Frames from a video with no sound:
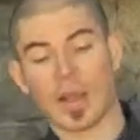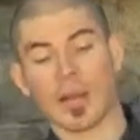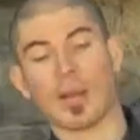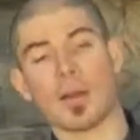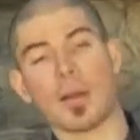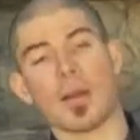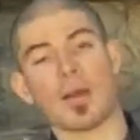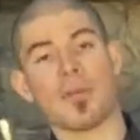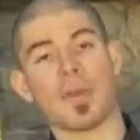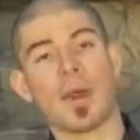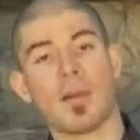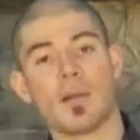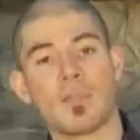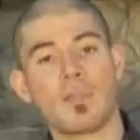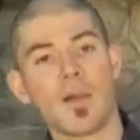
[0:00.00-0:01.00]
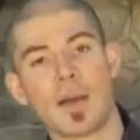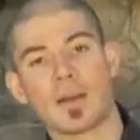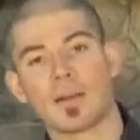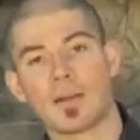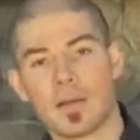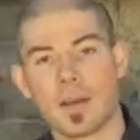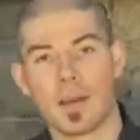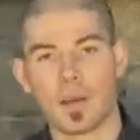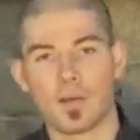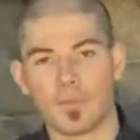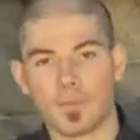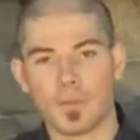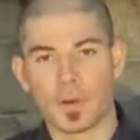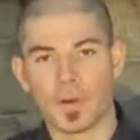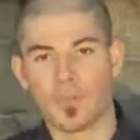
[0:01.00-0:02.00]
And that effect
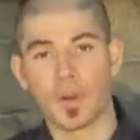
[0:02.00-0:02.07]
of